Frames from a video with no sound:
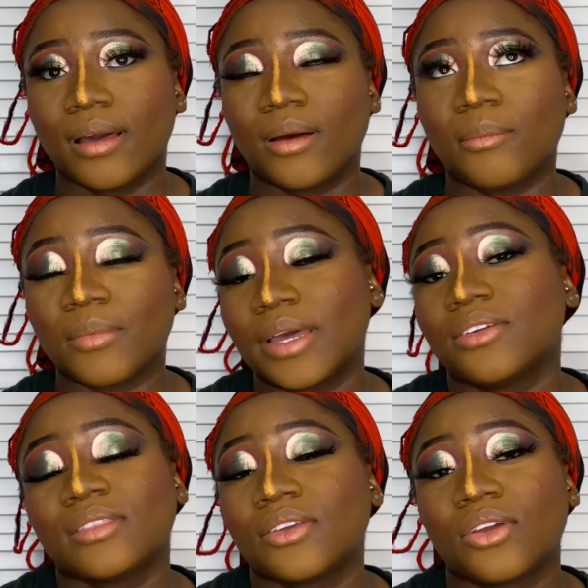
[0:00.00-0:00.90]
I don't
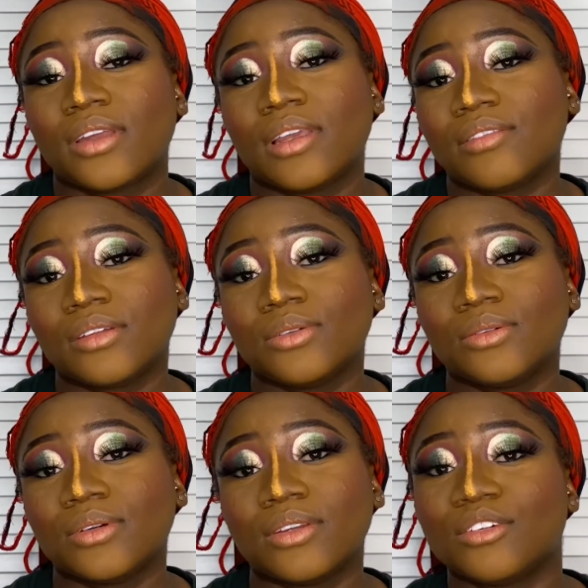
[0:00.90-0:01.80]
think you can ever do
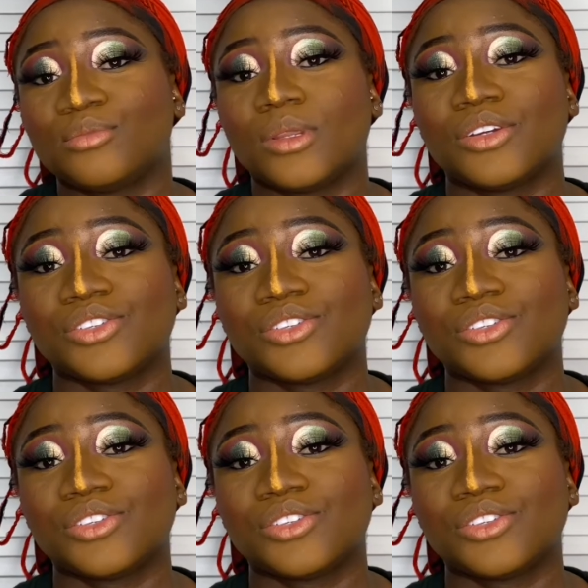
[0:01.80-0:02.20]
enough blush,